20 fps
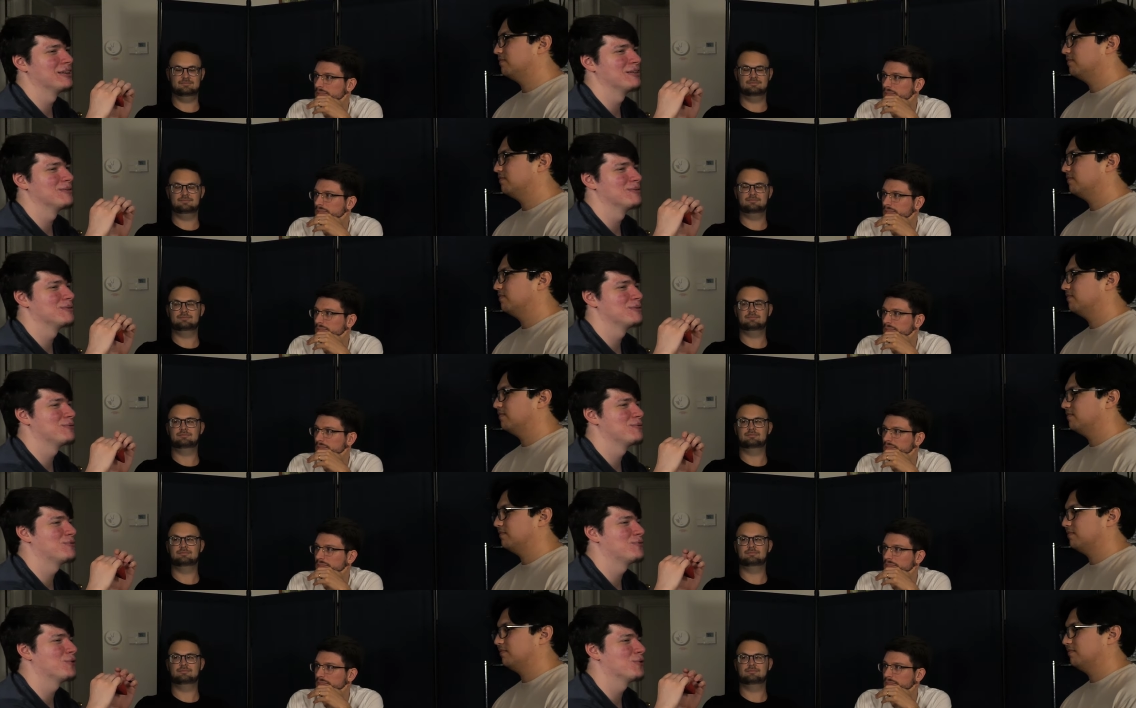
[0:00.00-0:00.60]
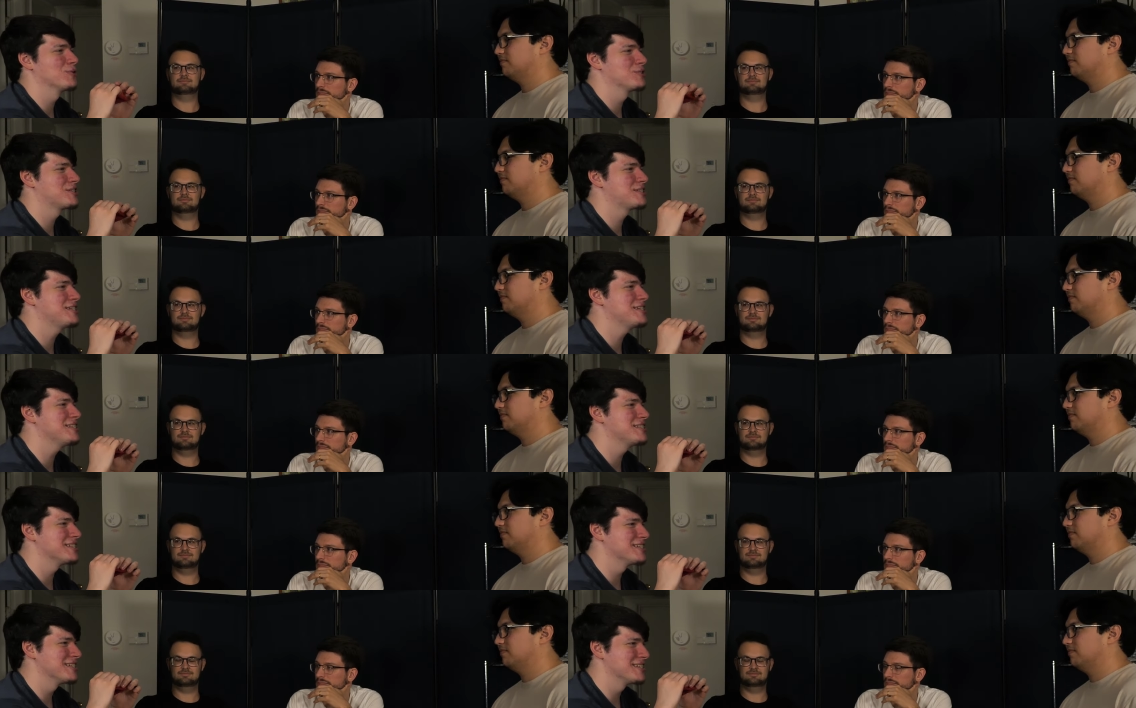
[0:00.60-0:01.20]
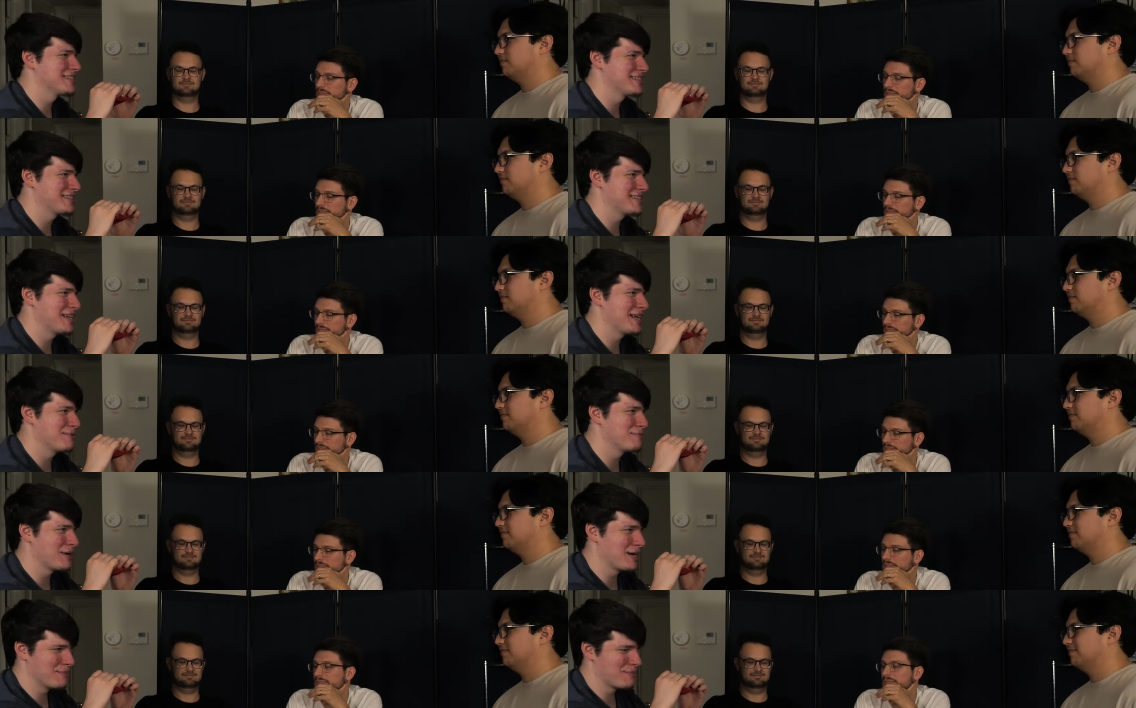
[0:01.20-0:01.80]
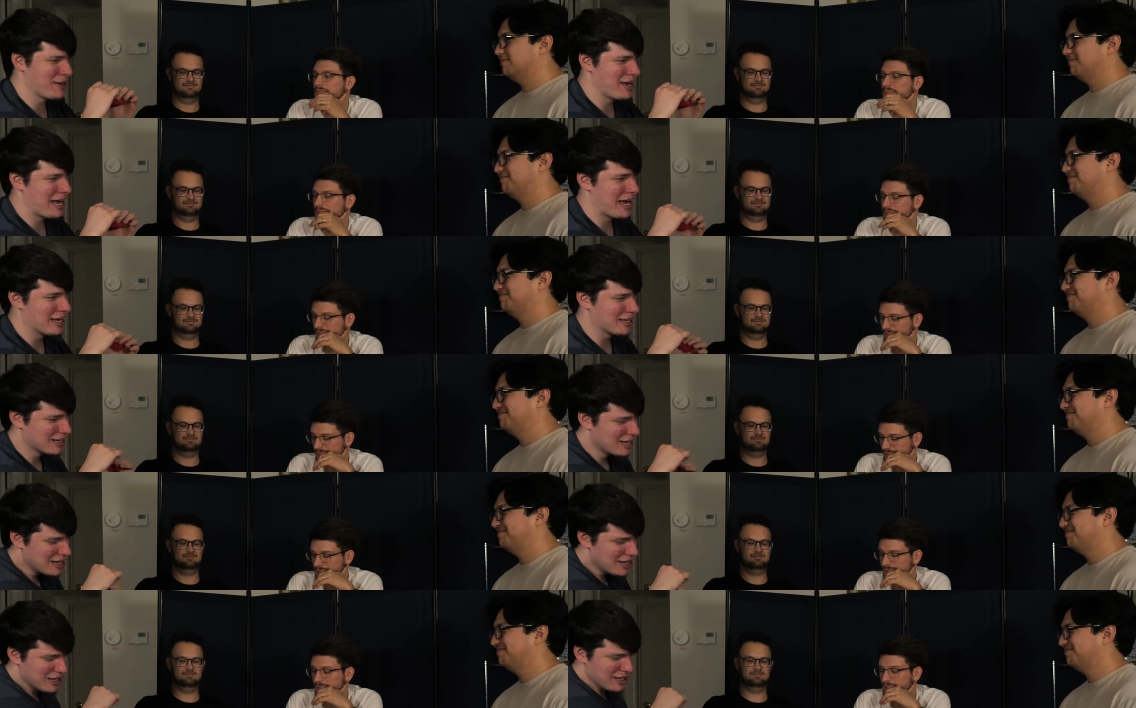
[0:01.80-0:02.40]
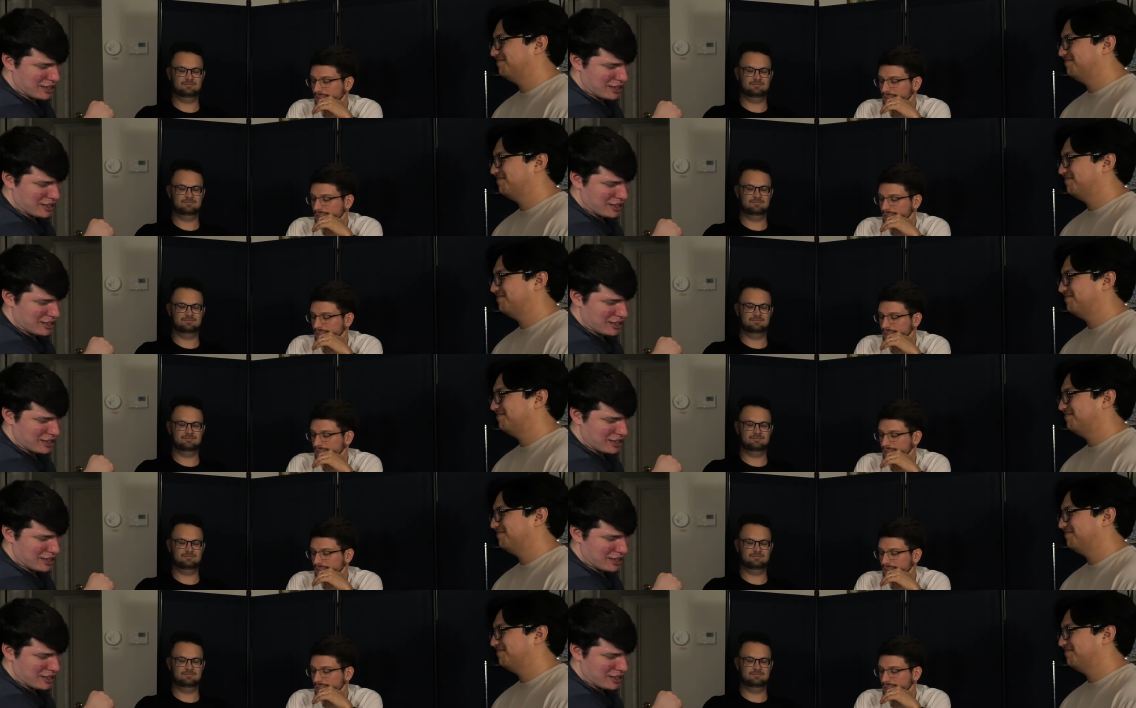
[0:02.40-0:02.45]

Speaker 1: and 4 cheeses in my bag.